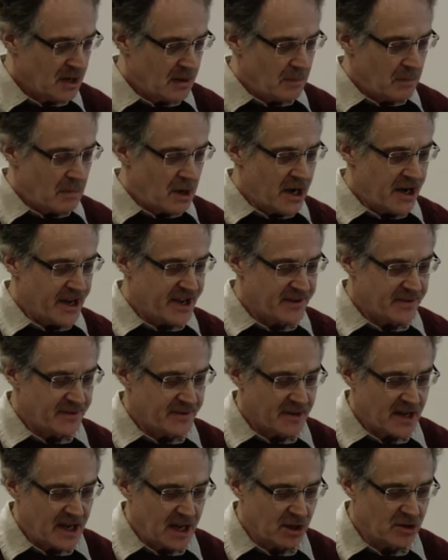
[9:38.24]
by
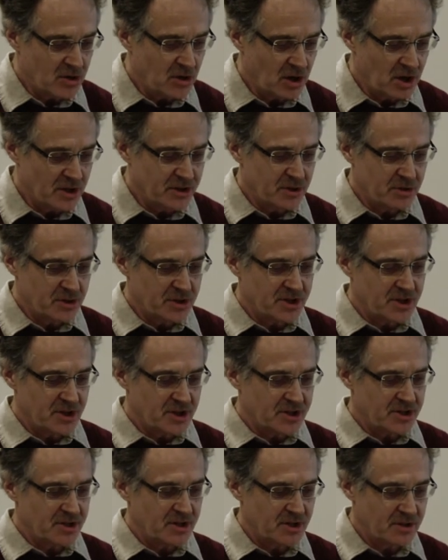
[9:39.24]
alcohol
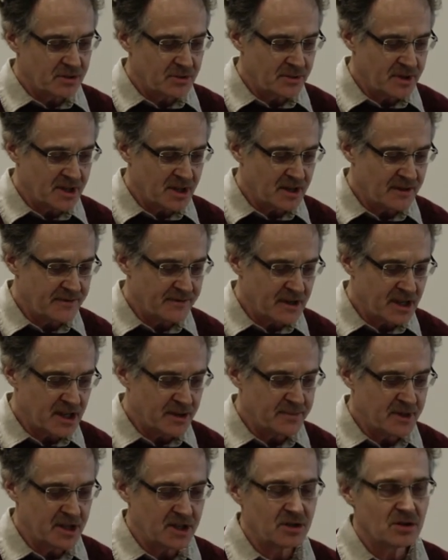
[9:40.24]
users to the
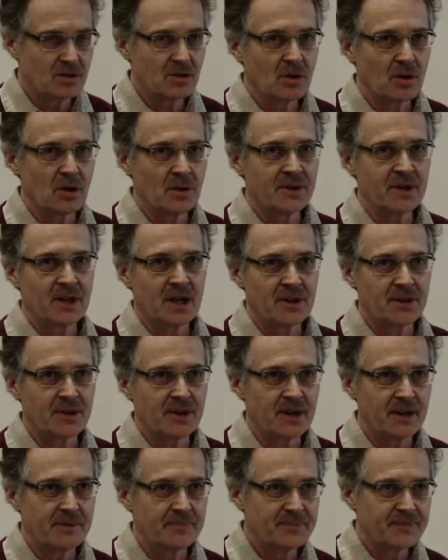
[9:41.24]
environment on the
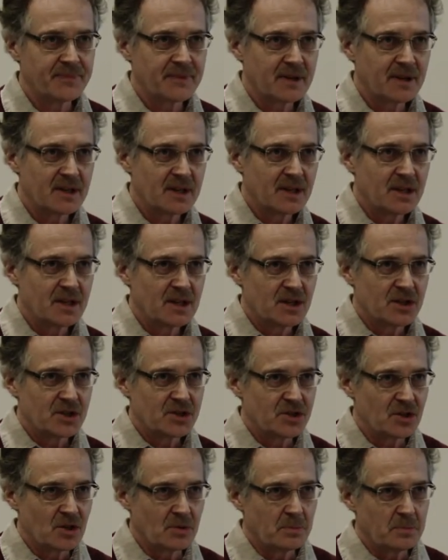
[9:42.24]
other.
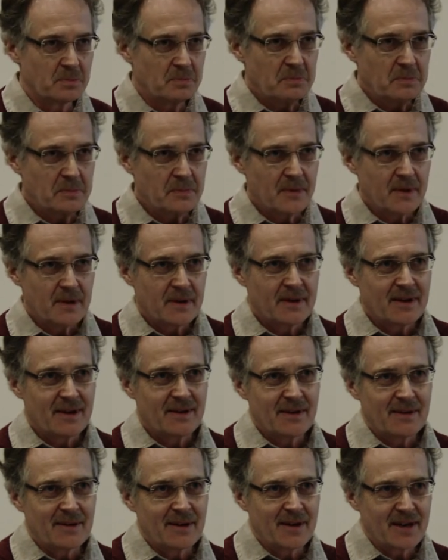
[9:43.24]
So,
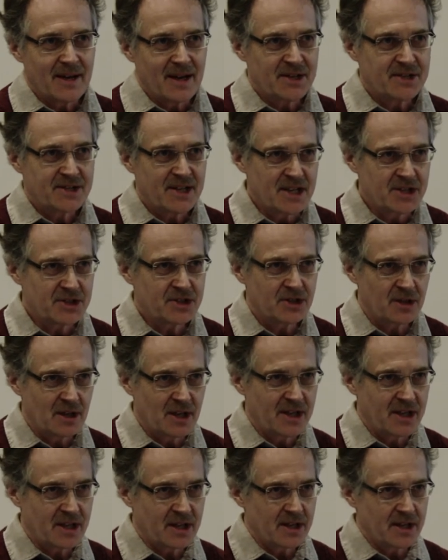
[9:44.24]

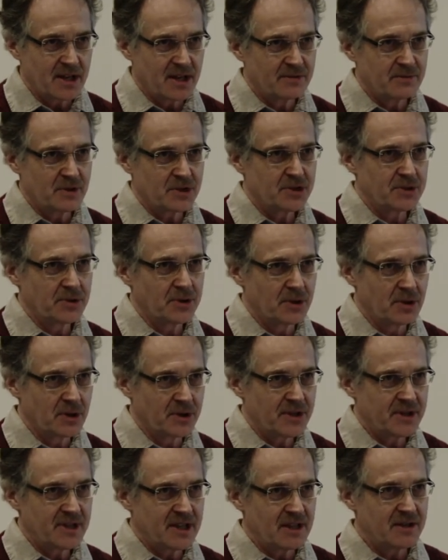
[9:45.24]
essentially, it was
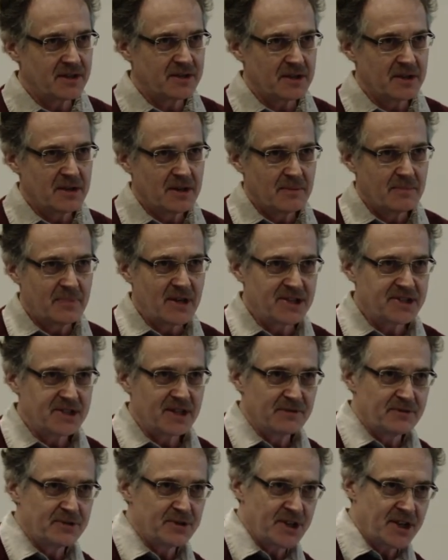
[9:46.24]
thought that
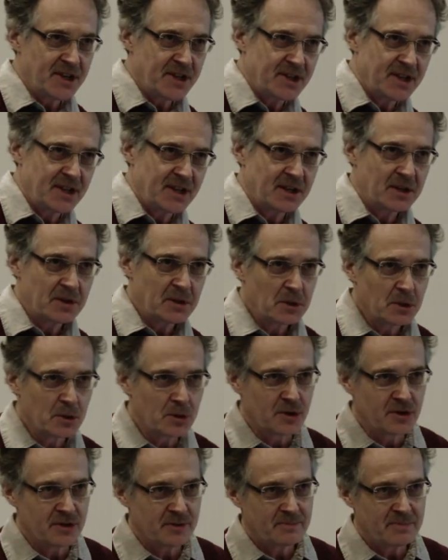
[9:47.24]
passive drinking
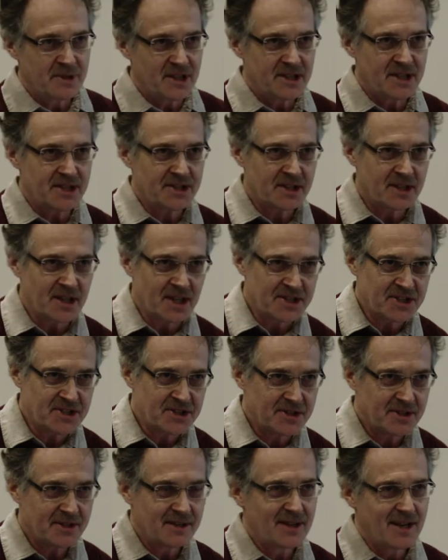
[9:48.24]
couldn't be
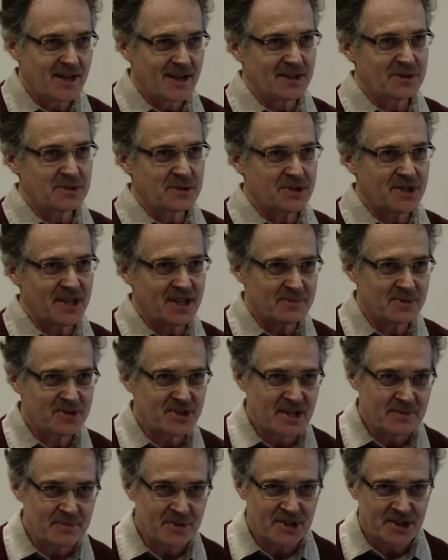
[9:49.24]
discussed at the same
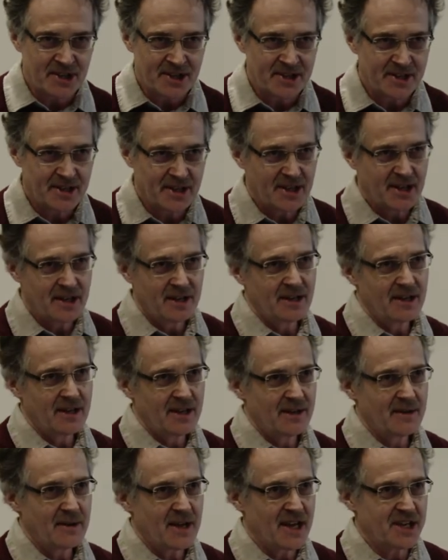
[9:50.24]
seminar
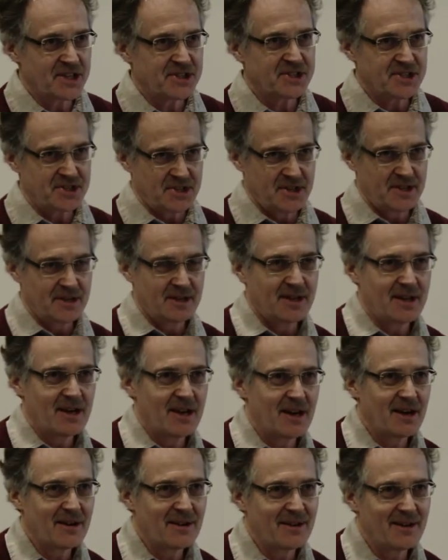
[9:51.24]
as
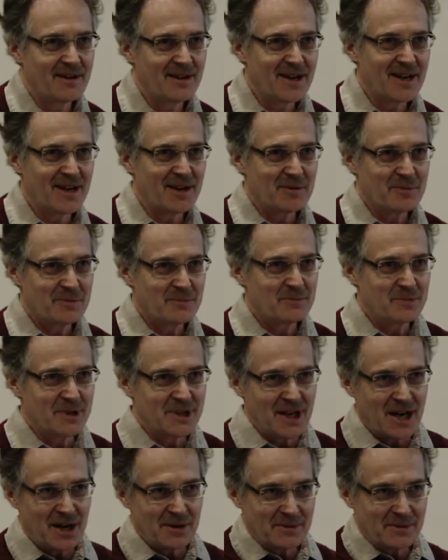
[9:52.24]
with